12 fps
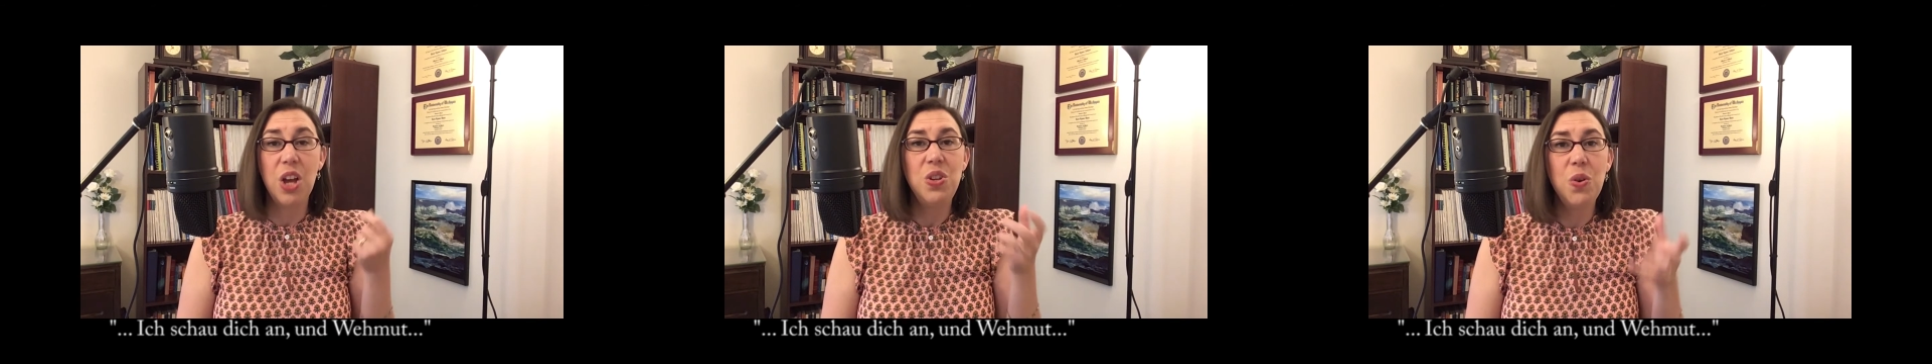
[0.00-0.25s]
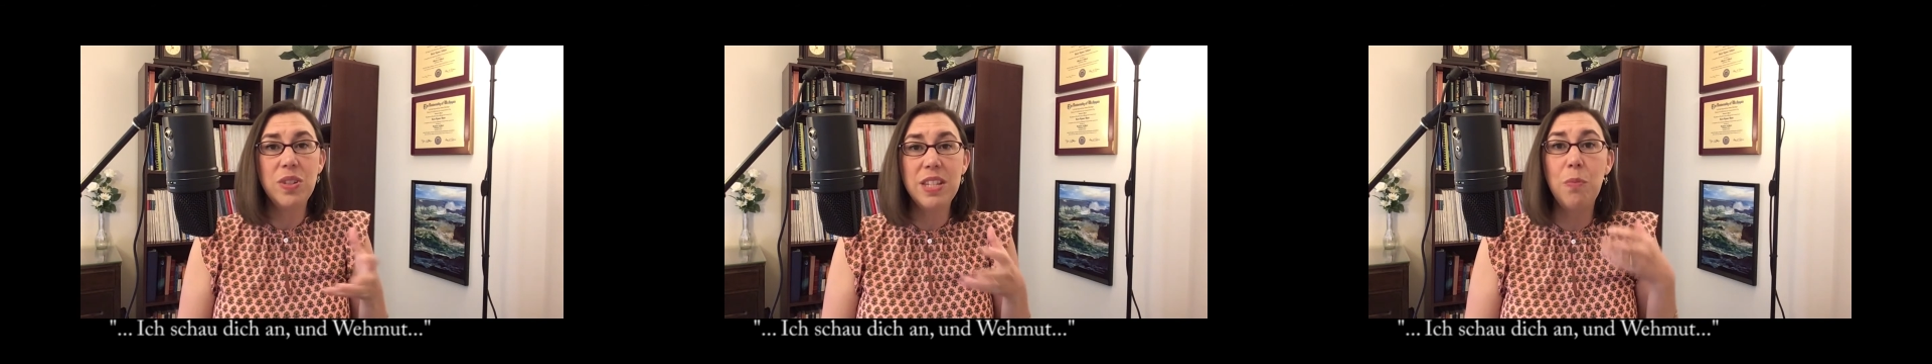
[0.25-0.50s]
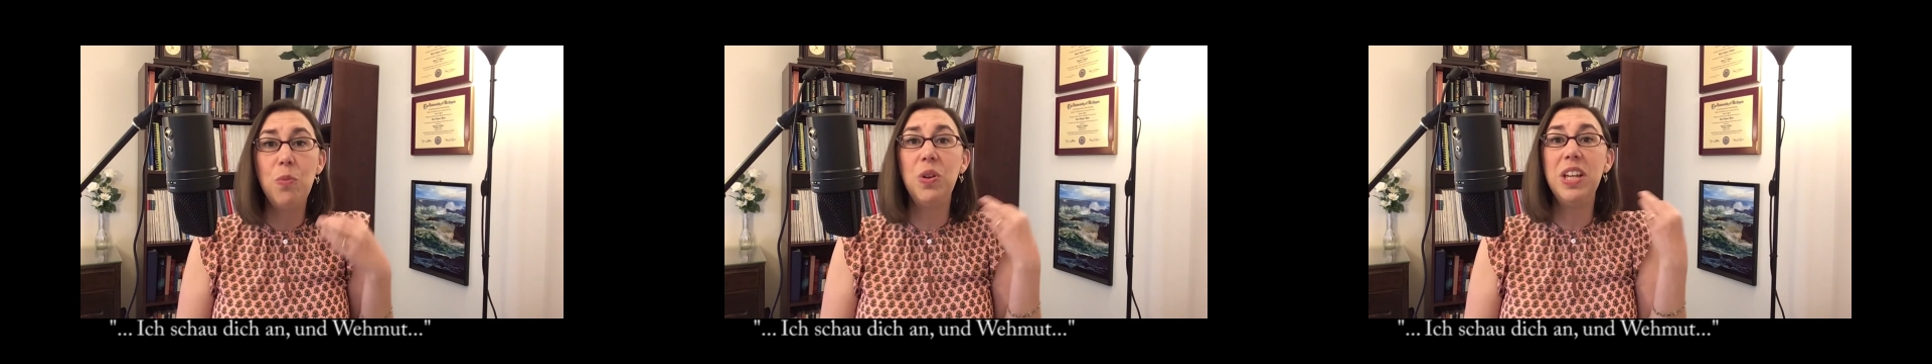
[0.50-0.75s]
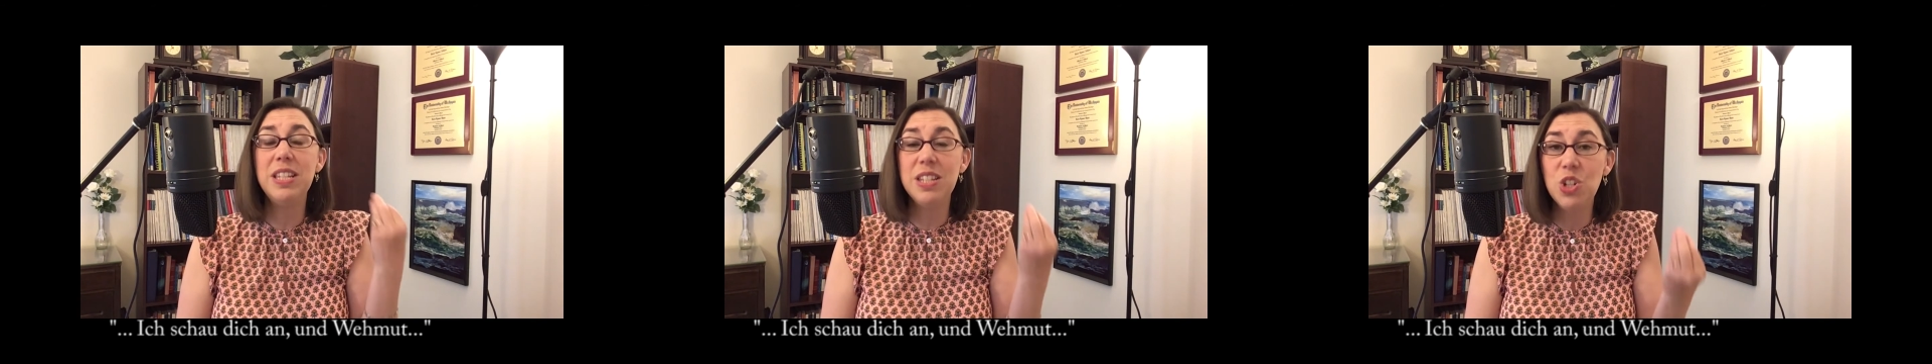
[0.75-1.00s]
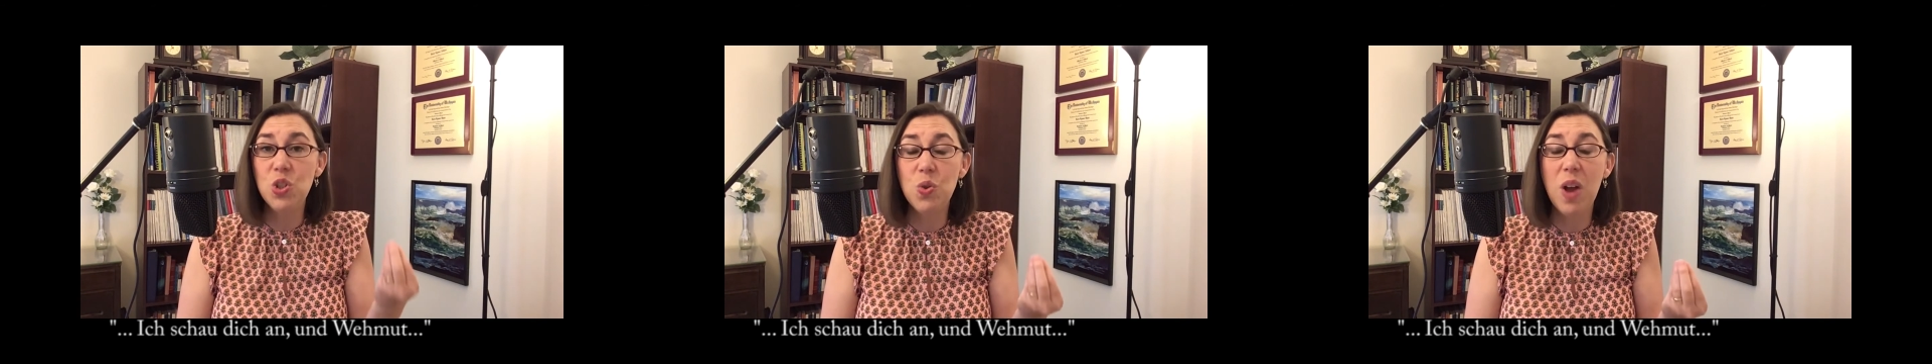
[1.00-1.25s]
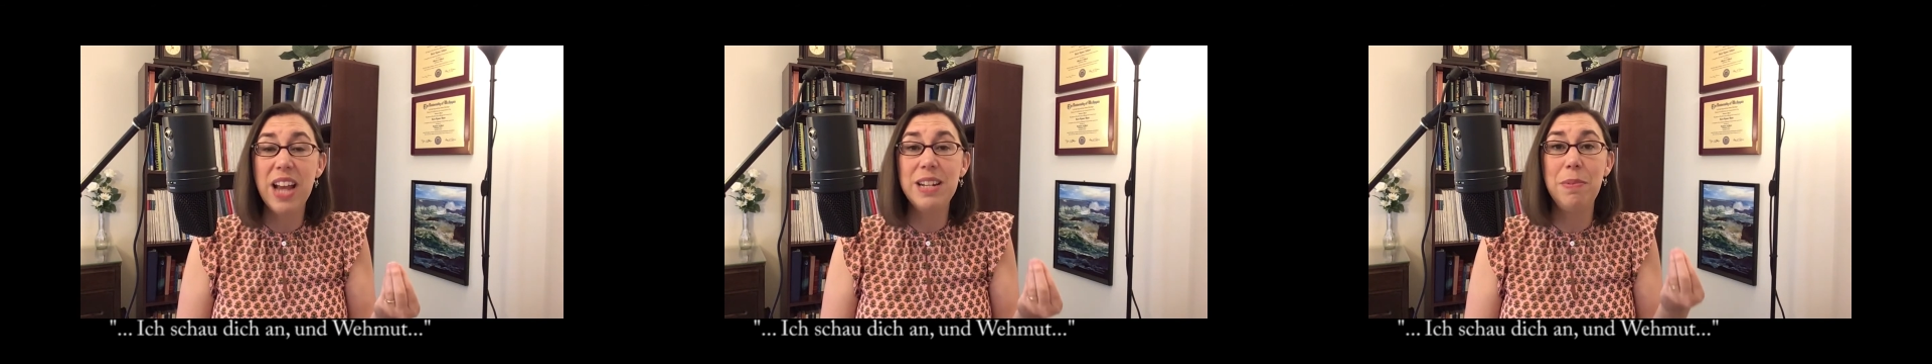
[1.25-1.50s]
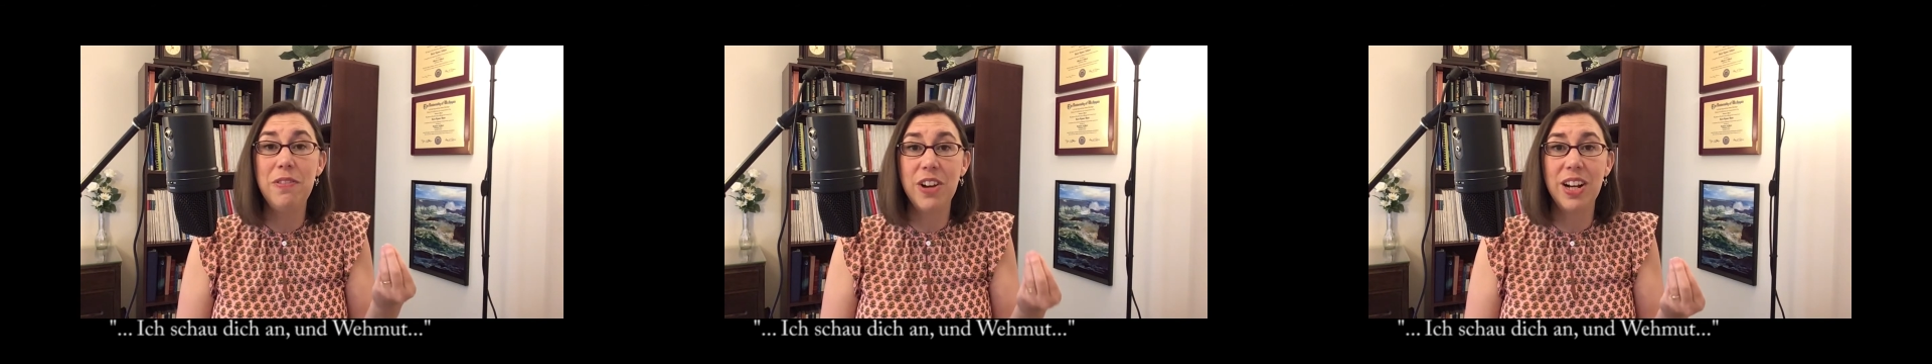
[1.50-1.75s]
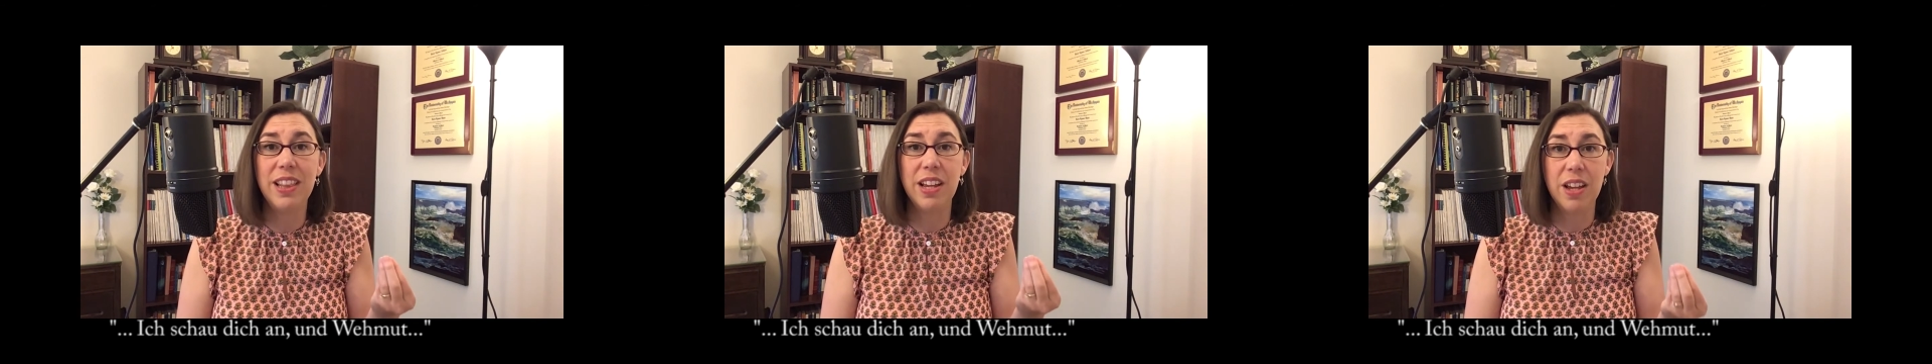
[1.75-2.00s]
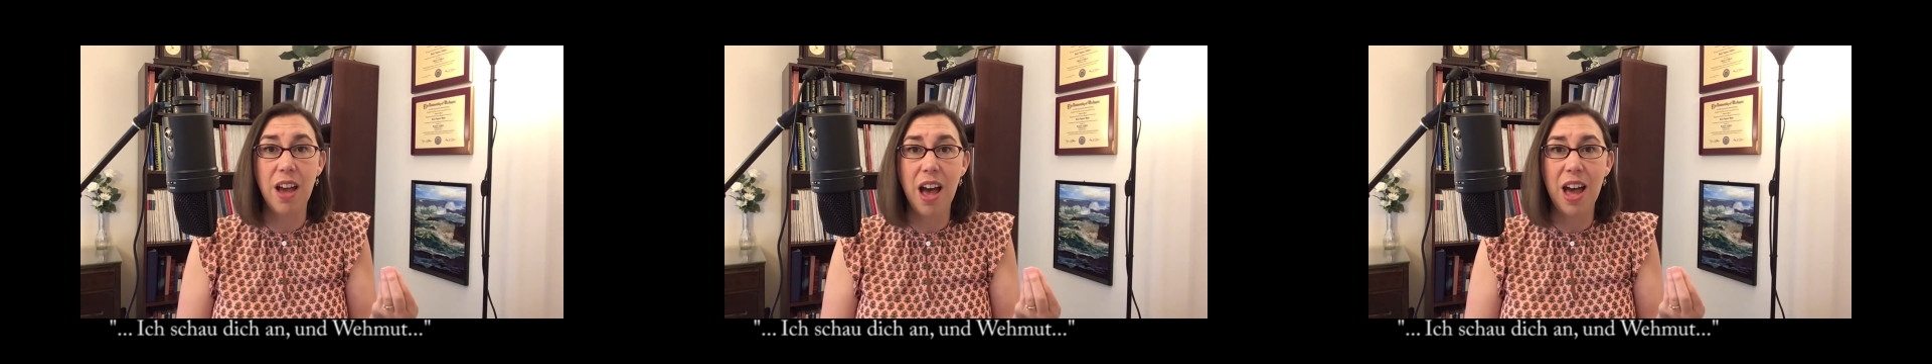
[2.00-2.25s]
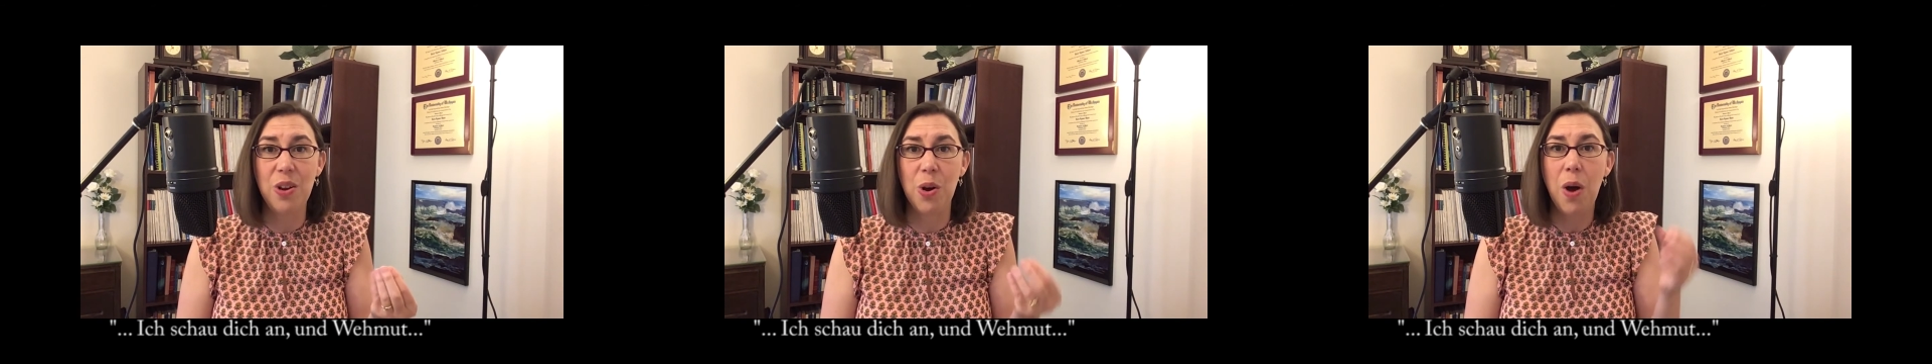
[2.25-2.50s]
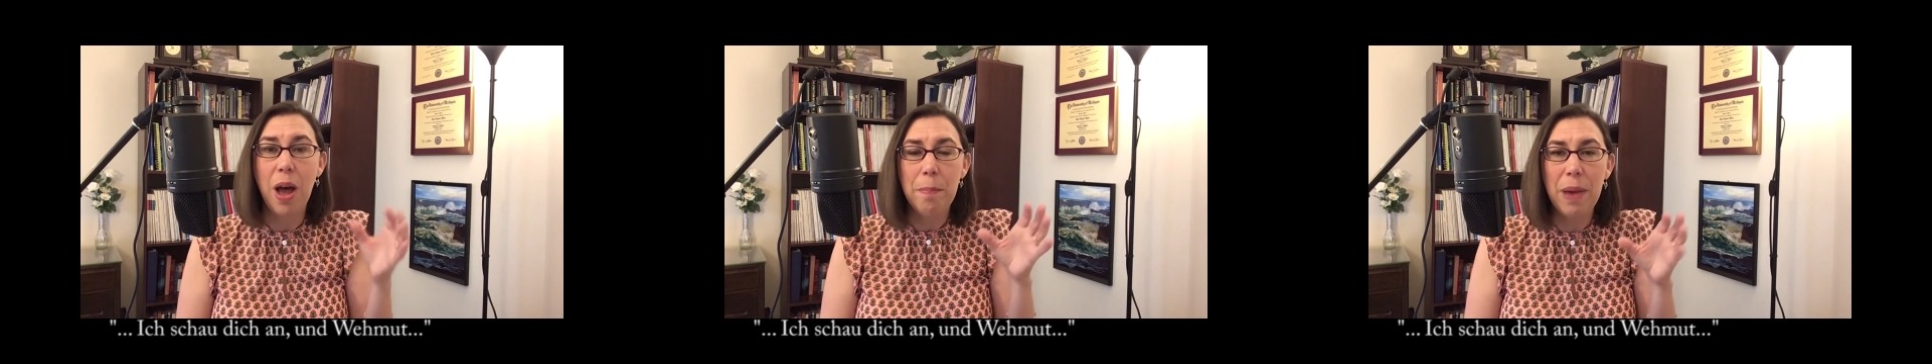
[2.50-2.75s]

Notice I'm really still trying to be very legato,